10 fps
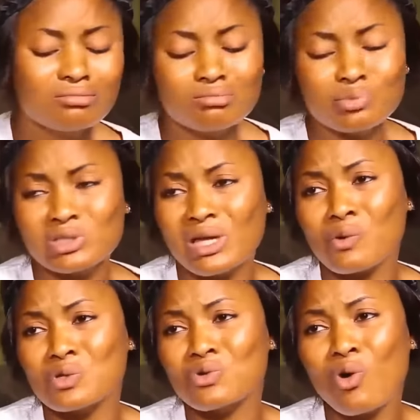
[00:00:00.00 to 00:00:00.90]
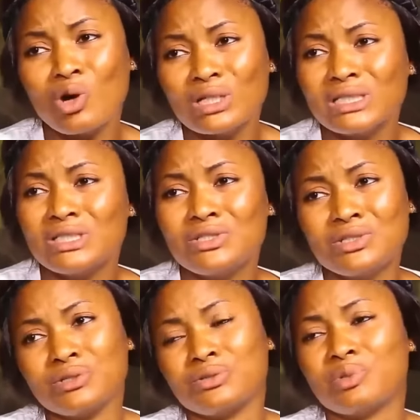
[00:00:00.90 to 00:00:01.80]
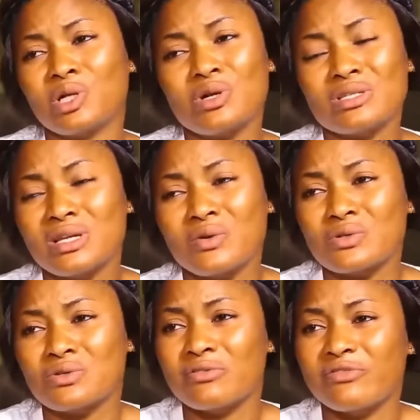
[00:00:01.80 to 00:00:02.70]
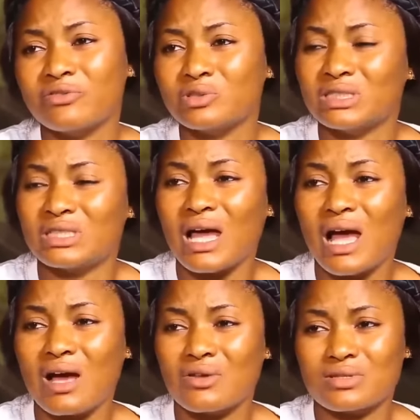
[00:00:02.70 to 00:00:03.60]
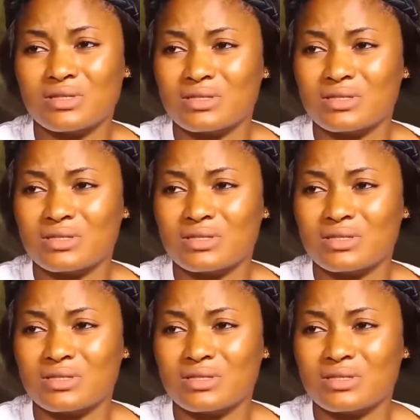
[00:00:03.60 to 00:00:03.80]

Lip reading: but I was calling you because there was no phone in the house.